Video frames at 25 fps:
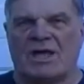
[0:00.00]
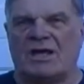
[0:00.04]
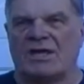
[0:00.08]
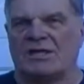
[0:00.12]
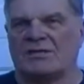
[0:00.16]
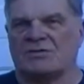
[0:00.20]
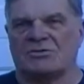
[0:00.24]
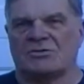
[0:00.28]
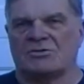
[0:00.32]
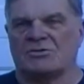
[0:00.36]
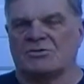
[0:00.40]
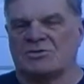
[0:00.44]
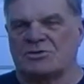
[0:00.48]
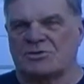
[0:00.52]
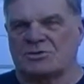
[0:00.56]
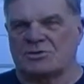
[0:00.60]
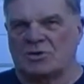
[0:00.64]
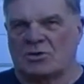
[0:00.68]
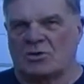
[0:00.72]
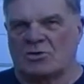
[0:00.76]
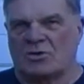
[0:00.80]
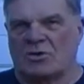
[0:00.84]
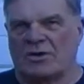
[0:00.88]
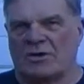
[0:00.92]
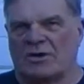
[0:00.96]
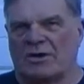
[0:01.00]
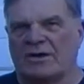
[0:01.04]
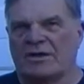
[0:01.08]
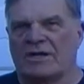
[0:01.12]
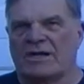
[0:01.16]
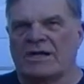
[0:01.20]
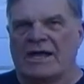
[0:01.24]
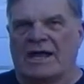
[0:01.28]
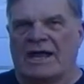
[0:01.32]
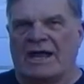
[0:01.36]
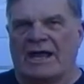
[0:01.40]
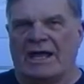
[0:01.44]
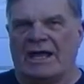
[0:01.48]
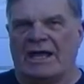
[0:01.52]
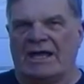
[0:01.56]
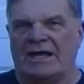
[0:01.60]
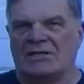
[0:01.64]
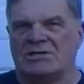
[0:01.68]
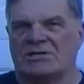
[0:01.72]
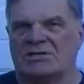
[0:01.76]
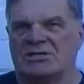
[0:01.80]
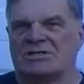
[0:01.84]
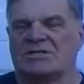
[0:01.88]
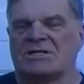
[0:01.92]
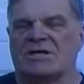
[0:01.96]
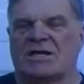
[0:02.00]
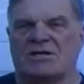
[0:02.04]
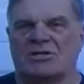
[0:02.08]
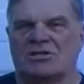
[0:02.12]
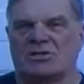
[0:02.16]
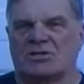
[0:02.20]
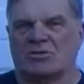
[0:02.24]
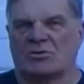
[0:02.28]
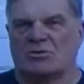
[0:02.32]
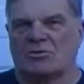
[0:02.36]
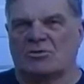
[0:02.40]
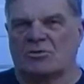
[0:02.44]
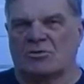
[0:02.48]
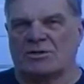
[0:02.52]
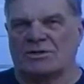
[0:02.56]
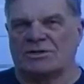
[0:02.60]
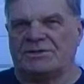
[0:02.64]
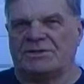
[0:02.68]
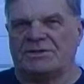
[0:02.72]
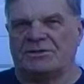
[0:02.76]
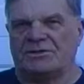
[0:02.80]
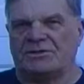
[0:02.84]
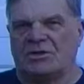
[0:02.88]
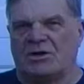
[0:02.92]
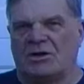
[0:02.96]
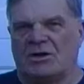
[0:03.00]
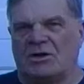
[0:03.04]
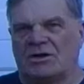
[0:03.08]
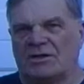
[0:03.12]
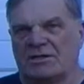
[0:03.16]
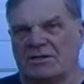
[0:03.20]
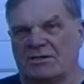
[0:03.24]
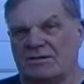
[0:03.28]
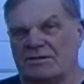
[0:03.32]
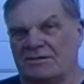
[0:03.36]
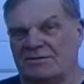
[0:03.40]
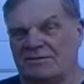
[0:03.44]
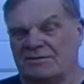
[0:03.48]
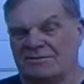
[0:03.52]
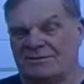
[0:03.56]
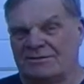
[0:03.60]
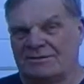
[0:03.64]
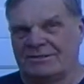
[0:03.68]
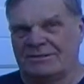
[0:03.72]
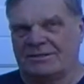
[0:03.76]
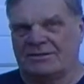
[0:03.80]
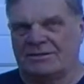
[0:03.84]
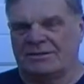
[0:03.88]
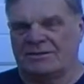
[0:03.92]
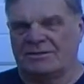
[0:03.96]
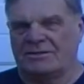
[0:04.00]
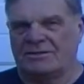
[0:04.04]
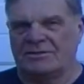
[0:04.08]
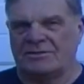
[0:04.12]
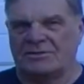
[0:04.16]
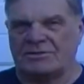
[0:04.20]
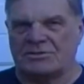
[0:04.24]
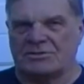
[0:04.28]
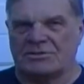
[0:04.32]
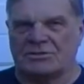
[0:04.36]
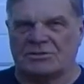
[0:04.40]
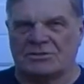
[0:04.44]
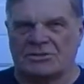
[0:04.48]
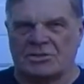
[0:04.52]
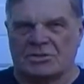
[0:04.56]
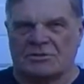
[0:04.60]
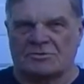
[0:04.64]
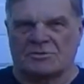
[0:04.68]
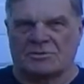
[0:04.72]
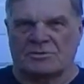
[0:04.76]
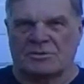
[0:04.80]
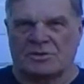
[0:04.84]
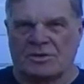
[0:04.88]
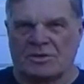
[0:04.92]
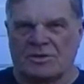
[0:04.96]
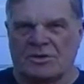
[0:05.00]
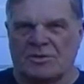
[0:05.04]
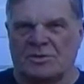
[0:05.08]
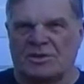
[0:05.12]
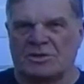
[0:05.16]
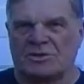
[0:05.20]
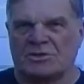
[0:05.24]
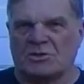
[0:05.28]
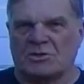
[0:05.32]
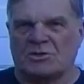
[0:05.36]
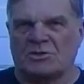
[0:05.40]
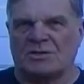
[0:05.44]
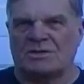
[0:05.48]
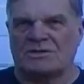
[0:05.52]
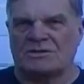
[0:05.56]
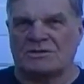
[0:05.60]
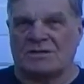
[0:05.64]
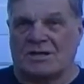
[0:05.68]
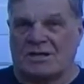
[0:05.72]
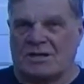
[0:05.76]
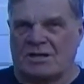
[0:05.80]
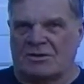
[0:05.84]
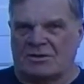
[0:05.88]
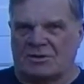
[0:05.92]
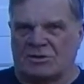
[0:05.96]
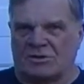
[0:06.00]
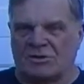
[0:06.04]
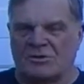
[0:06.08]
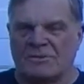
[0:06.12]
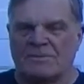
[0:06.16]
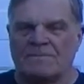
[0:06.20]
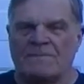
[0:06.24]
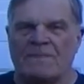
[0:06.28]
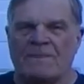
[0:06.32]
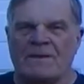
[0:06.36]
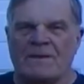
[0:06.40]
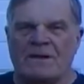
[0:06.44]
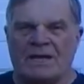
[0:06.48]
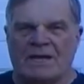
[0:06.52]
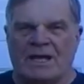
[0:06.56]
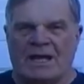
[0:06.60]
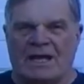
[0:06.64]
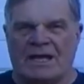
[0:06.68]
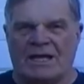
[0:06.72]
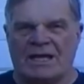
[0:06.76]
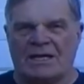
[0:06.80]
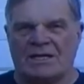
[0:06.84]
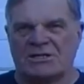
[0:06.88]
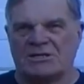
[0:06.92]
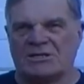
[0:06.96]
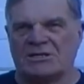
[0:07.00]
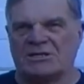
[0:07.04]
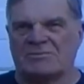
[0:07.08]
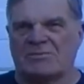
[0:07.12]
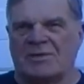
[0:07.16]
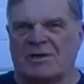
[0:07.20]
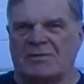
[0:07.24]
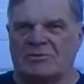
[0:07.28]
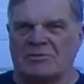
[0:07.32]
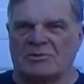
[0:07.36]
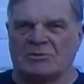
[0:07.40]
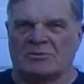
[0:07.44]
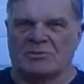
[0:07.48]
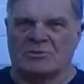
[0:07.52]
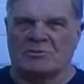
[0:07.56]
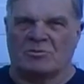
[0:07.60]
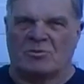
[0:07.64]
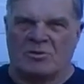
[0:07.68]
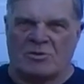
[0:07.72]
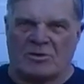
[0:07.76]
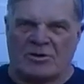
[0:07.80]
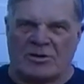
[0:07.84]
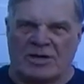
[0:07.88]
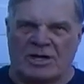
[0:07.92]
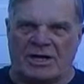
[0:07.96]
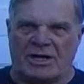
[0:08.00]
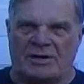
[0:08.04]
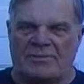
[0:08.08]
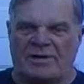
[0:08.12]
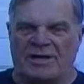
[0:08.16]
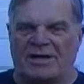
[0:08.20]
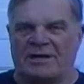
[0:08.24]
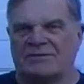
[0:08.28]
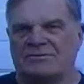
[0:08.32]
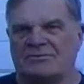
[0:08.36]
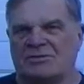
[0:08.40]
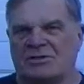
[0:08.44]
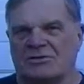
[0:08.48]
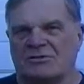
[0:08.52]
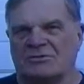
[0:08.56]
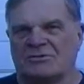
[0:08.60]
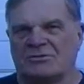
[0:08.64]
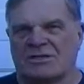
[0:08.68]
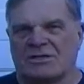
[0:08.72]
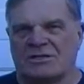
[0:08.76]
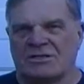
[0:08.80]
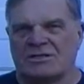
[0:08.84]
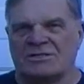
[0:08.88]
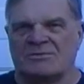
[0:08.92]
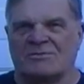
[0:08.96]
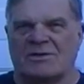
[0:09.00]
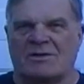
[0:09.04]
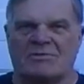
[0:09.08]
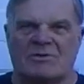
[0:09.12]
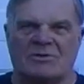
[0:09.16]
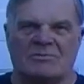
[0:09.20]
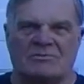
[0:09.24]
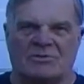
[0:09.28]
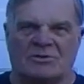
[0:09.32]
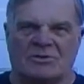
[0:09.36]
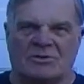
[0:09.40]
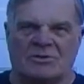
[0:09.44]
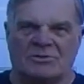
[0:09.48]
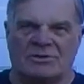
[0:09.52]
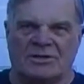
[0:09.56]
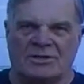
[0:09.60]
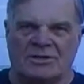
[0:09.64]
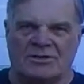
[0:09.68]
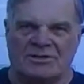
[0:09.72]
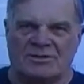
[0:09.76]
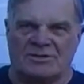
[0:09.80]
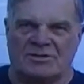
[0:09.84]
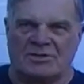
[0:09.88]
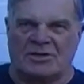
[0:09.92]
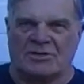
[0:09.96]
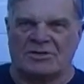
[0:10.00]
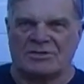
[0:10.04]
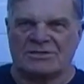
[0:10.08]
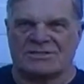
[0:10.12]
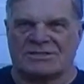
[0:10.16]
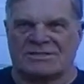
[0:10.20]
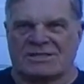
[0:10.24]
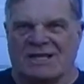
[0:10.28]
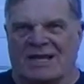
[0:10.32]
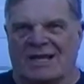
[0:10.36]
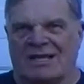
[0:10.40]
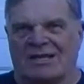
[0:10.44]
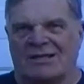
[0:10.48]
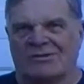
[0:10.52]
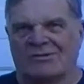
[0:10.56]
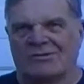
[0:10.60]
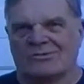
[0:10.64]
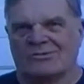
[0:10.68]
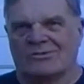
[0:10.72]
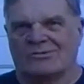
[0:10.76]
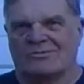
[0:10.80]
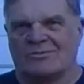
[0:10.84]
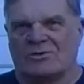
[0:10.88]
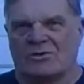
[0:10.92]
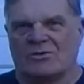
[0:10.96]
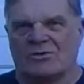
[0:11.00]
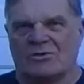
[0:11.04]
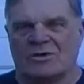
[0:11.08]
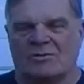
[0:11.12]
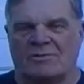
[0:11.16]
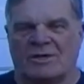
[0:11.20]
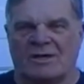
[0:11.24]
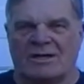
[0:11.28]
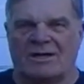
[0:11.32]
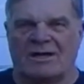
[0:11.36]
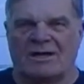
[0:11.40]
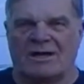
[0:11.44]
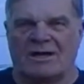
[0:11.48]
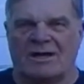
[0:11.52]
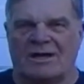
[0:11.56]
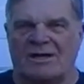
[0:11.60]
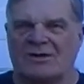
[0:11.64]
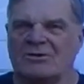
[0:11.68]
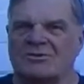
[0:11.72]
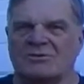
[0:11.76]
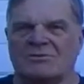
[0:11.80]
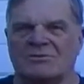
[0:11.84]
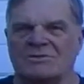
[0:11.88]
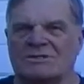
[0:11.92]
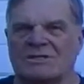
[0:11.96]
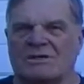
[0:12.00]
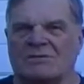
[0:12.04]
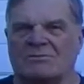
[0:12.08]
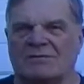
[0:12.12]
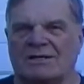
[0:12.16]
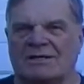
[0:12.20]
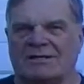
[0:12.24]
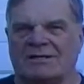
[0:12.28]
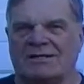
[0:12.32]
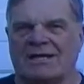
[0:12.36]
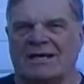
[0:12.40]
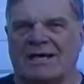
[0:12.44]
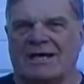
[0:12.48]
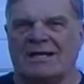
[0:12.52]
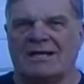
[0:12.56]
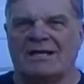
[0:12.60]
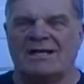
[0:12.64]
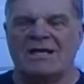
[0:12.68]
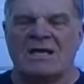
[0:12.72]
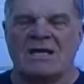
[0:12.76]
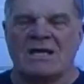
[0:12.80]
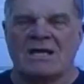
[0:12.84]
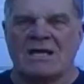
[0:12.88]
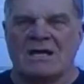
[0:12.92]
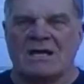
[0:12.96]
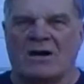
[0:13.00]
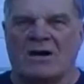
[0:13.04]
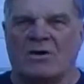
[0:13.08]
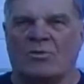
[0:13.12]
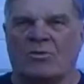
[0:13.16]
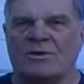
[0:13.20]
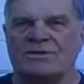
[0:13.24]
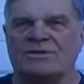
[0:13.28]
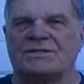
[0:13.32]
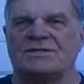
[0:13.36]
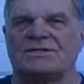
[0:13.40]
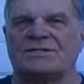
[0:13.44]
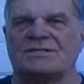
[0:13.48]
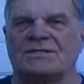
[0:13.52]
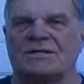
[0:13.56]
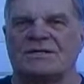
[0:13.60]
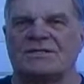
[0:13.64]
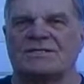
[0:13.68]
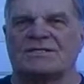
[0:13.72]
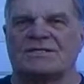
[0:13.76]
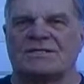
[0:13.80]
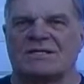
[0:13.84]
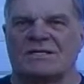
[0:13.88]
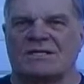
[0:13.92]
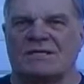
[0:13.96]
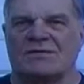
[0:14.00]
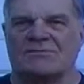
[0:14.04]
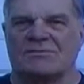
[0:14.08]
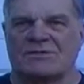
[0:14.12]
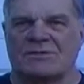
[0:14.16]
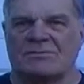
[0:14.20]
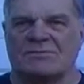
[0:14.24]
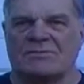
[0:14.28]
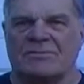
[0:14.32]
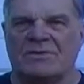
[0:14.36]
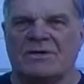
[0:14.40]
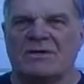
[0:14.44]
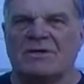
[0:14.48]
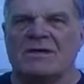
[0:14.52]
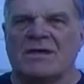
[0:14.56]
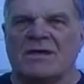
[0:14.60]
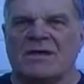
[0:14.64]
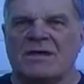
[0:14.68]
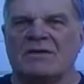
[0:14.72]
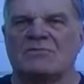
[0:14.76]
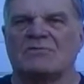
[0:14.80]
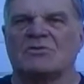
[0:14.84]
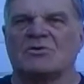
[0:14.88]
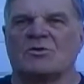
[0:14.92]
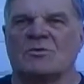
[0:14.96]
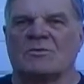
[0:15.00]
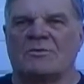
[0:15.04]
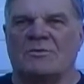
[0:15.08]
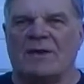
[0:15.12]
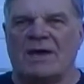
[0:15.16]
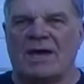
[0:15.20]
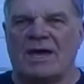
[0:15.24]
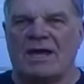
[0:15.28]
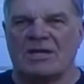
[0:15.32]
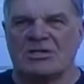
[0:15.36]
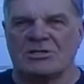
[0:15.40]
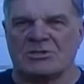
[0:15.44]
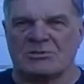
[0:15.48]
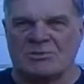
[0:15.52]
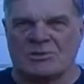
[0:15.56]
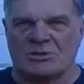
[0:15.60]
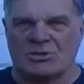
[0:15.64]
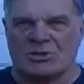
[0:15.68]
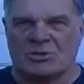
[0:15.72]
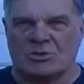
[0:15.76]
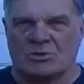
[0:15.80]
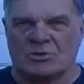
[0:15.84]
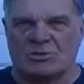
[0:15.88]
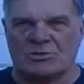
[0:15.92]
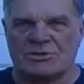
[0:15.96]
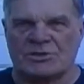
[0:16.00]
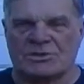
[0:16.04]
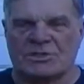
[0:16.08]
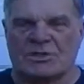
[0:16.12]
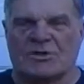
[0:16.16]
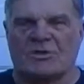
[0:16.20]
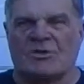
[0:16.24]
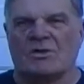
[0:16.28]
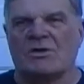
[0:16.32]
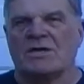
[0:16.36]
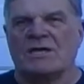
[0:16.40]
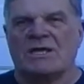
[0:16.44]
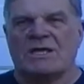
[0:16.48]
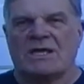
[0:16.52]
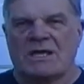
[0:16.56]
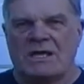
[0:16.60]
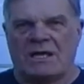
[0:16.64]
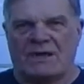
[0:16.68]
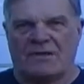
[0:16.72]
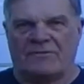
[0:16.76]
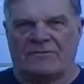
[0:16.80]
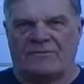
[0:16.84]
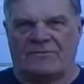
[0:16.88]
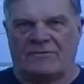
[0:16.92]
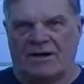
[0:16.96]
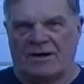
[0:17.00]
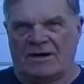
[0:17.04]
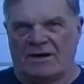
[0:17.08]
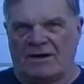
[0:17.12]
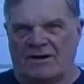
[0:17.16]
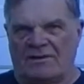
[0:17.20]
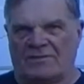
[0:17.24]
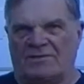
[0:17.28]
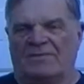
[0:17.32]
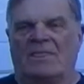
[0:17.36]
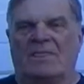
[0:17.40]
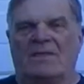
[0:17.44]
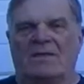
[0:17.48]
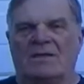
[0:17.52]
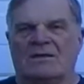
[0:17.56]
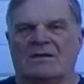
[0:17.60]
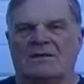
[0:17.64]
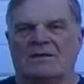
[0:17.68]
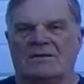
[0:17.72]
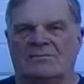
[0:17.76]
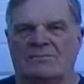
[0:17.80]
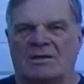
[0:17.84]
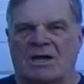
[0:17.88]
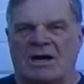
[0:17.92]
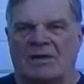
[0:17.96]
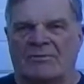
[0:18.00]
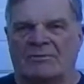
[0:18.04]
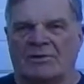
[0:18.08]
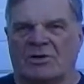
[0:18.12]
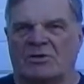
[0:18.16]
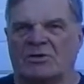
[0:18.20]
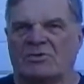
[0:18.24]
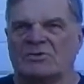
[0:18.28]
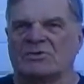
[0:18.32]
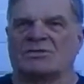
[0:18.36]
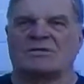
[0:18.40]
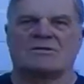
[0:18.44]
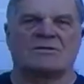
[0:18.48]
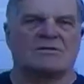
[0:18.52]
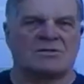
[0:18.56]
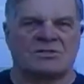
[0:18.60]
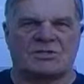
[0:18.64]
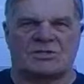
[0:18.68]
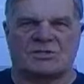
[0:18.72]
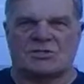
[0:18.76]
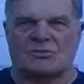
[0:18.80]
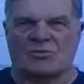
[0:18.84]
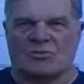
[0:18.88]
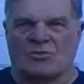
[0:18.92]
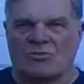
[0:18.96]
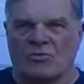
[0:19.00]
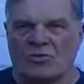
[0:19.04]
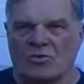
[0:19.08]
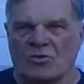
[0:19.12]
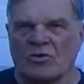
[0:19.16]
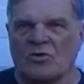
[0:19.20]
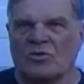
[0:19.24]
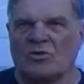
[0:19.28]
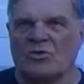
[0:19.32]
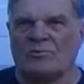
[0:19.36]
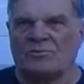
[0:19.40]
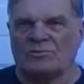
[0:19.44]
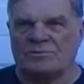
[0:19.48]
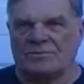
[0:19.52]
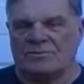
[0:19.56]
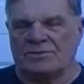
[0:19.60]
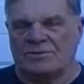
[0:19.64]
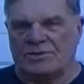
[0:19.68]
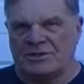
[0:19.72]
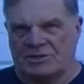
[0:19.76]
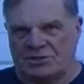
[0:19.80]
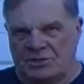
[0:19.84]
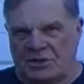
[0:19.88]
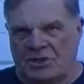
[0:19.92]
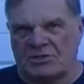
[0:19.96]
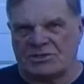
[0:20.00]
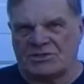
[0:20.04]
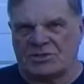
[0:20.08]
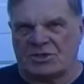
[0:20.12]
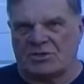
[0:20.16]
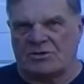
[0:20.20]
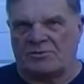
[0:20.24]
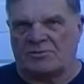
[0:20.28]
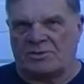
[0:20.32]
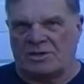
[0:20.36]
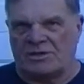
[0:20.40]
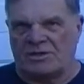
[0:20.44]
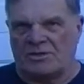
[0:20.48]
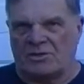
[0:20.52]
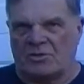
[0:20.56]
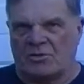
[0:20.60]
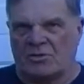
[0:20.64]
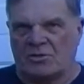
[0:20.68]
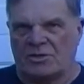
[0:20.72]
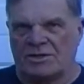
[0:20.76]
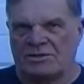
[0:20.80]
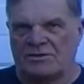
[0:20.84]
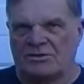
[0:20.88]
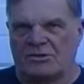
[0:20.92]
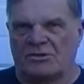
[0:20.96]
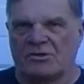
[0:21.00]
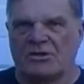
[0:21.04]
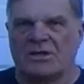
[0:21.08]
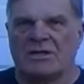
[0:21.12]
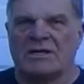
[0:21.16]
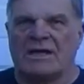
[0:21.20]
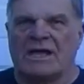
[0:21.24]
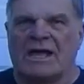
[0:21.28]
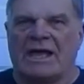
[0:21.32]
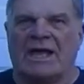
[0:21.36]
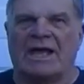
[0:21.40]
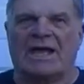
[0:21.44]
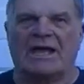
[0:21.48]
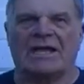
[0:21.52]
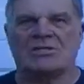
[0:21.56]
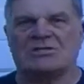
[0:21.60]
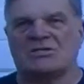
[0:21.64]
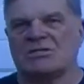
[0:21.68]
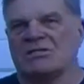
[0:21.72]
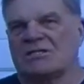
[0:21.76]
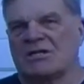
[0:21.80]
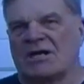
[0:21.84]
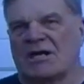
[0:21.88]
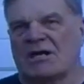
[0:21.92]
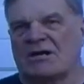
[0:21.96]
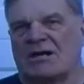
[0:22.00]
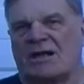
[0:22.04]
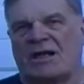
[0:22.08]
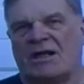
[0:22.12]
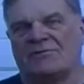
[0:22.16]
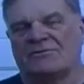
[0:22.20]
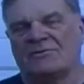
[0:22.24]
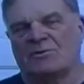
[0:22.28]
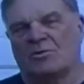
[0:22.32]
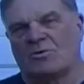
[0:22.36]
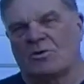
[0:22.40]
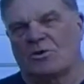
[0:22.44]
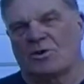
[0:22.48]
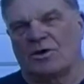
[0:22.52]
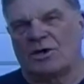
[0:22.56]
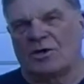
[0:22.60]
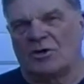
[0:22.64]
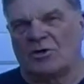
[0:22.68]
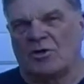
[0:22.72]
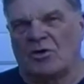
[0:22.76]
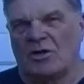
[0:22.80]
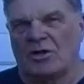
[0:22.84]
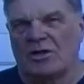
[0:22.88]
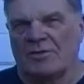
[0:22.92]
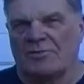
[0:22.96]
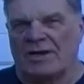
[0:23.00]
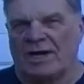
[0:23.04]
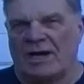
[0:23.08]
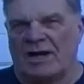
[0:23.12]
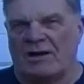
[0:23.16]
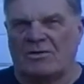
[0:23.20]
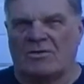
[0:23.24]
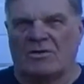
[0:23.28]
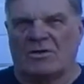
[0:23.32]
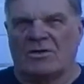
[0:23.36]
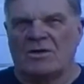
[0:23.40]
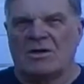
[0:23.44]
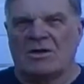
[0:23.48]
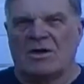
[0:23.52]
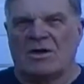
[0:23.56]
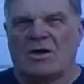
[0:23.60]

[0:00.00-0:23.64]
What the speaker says: answer the door, and she's not sure what the dog and the children are going to be doing together, and she's maybe a little bit worried about, the kids maybe pulling on the dog's tail or poking them in the eye or doing something like that. What this does is it gives you a management tool. So if the mom goes in a certain room, the dog's going to be there with her, and she's not going to have to worry at all about